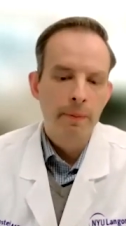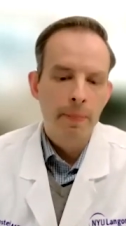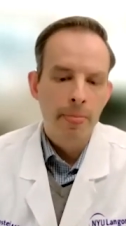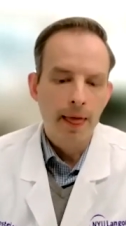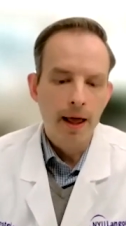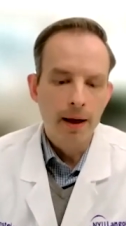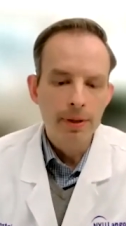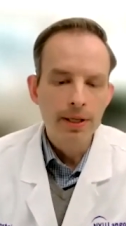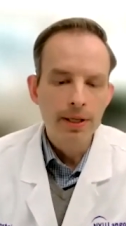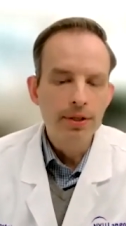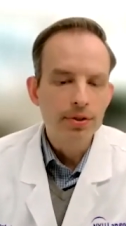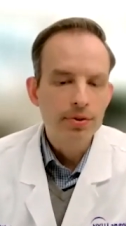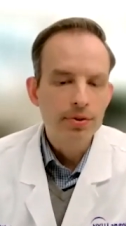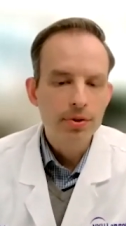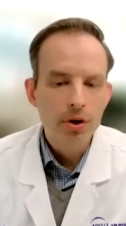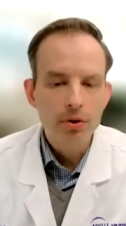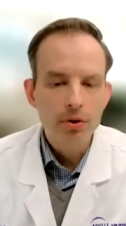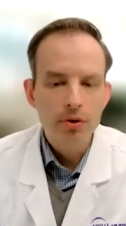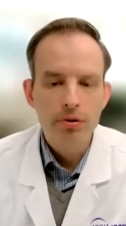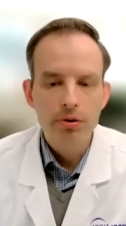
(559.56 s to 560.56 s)
It's
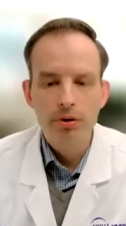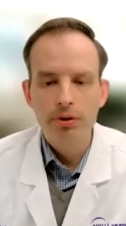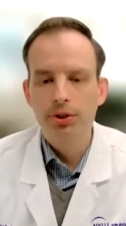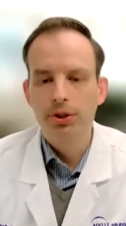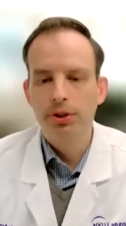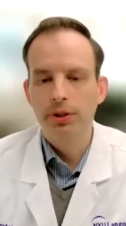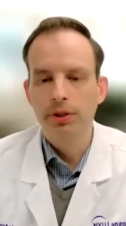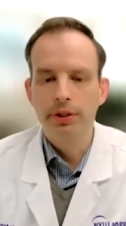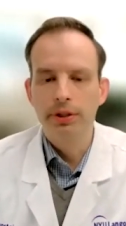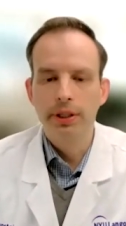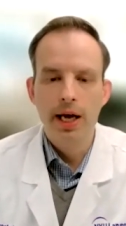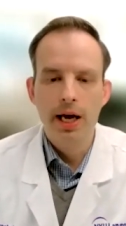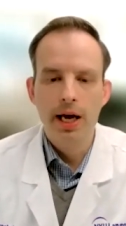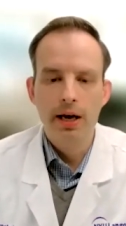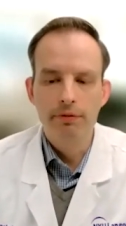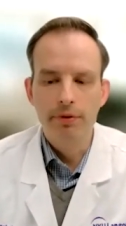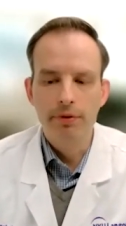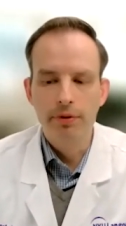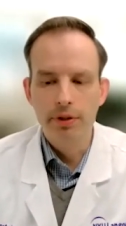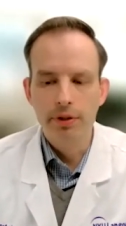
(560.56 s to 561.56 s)
so crucial to
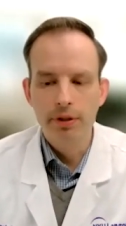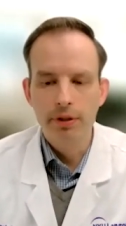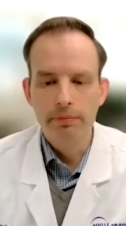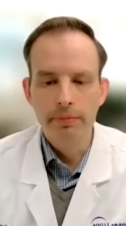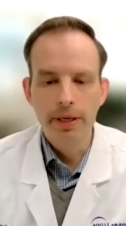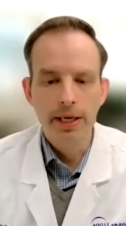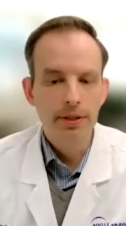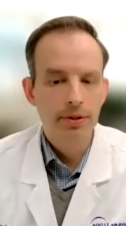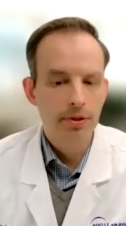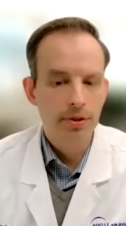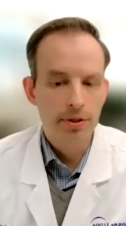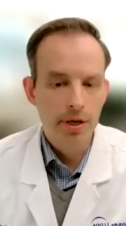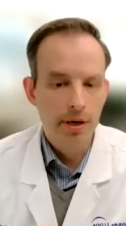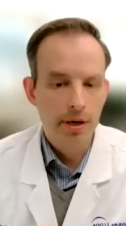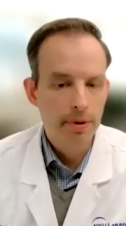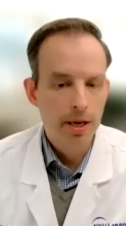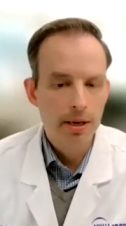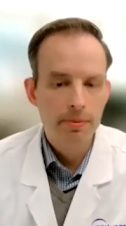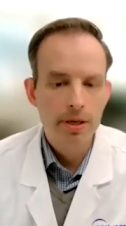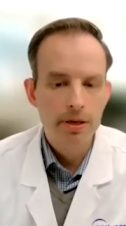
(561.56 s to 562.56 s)
have good mentors, and
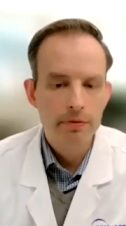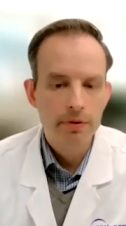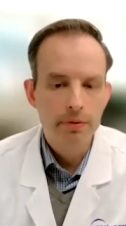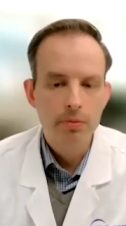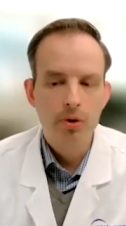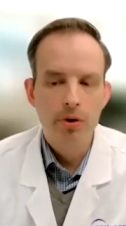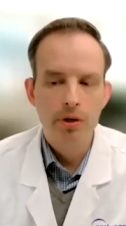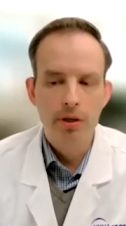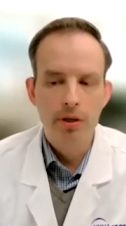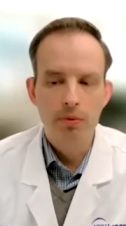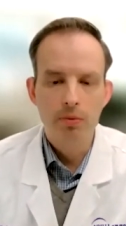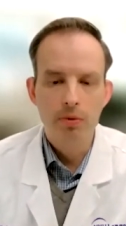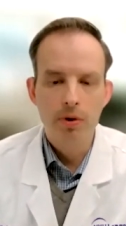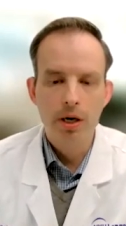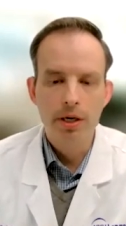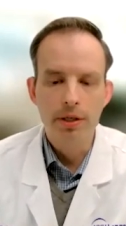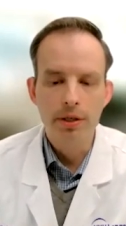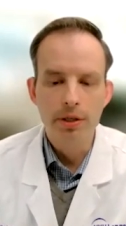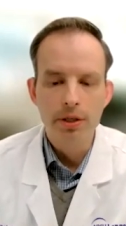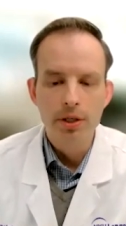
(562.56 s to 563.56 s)
maybe even more than
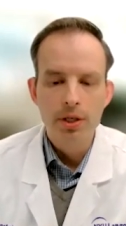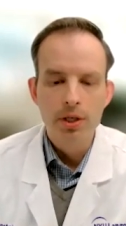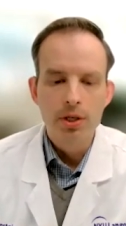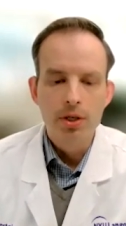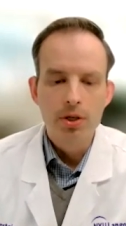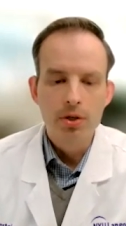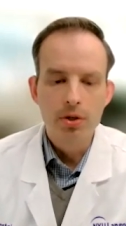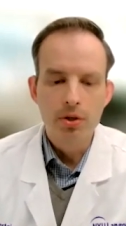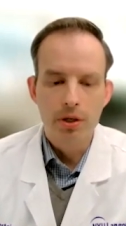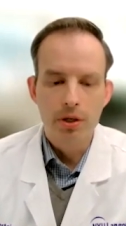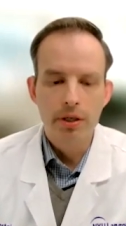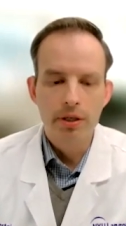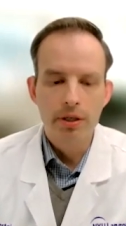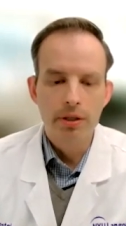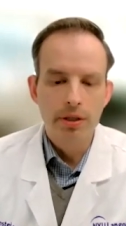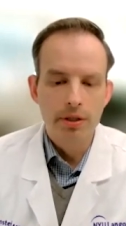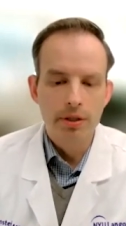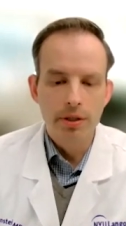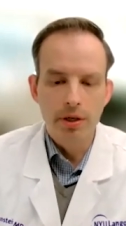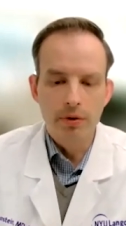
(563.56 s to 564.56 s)
one, who
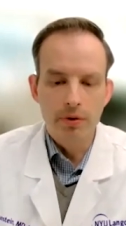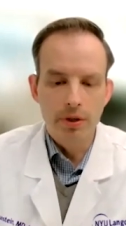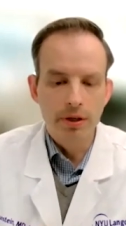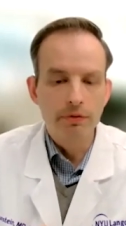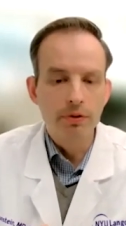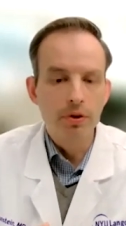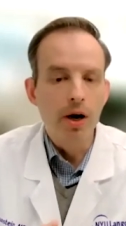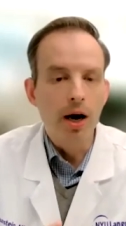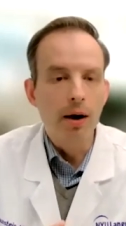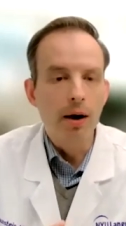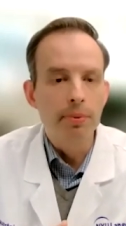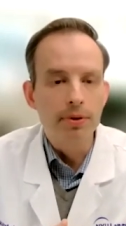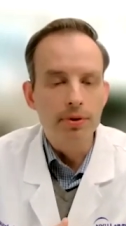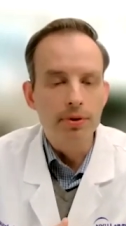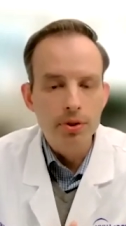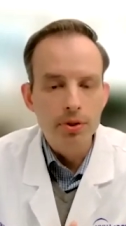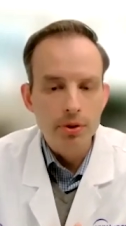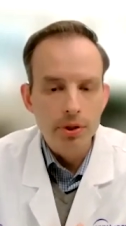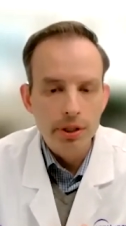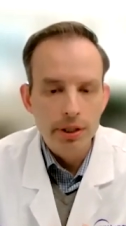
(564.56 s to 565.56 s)
can give you
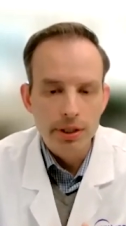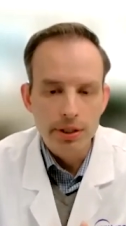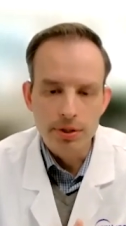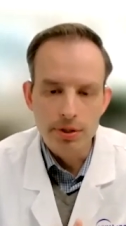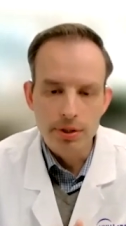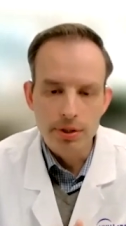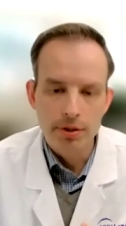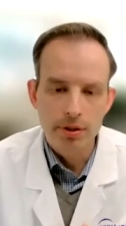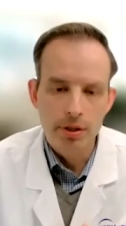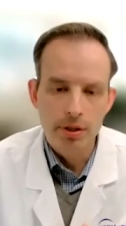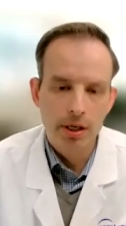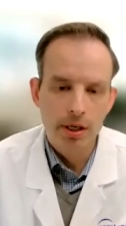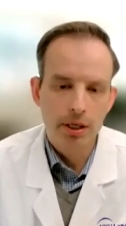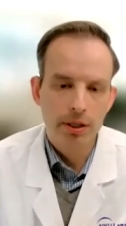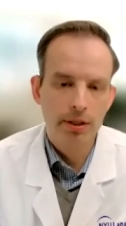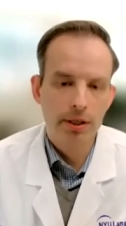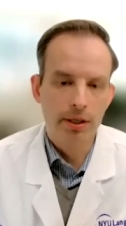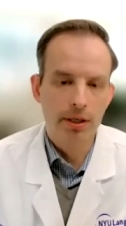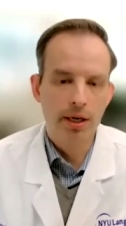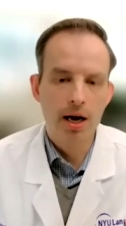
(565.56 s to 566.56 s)
opportunities to
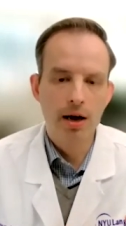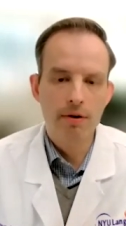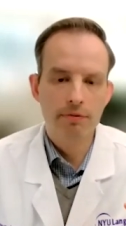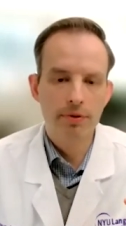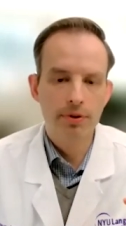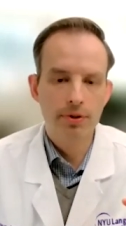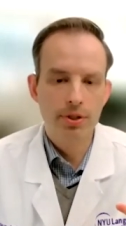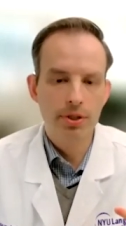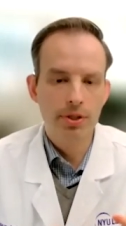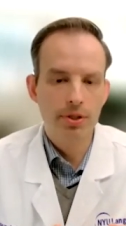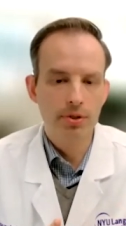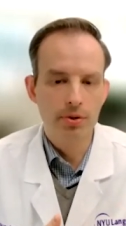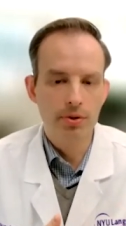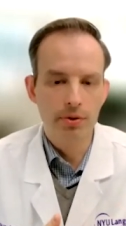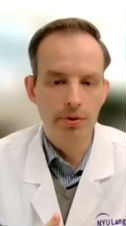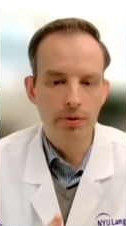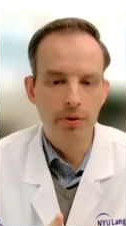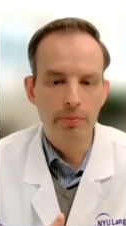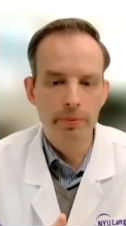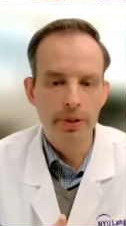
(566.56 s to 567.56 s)
talk at conferences
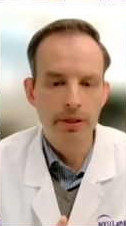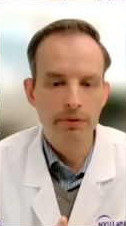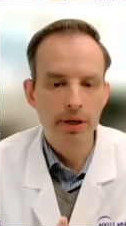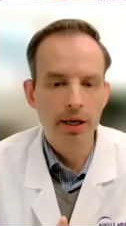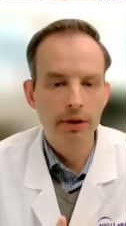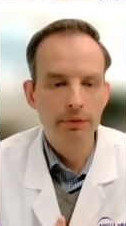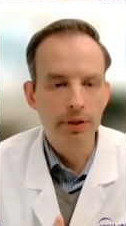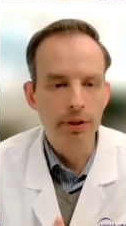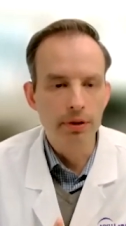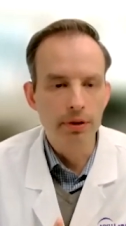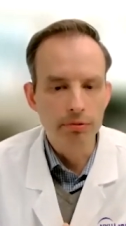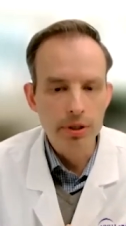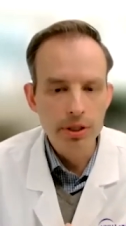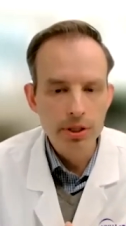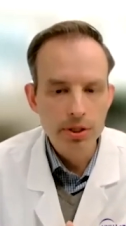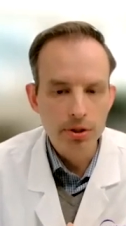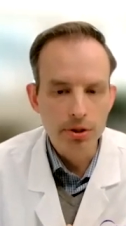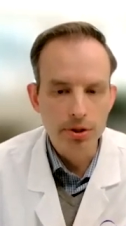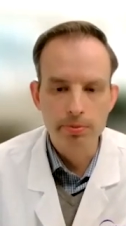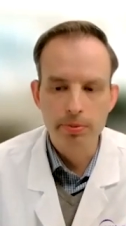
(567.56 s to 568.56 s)
or be involved in a
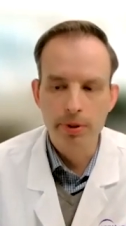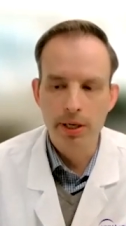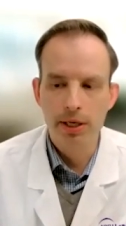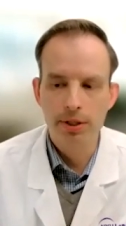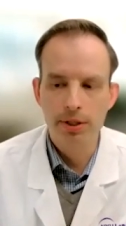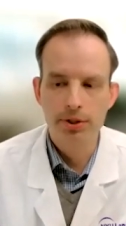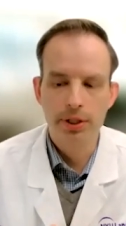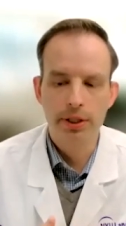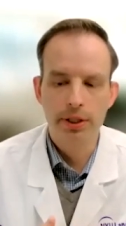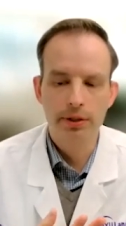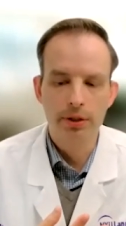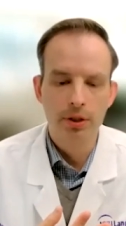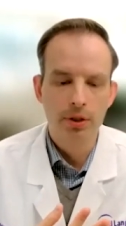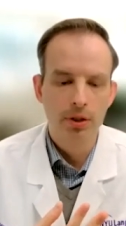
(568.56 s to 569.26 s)
research project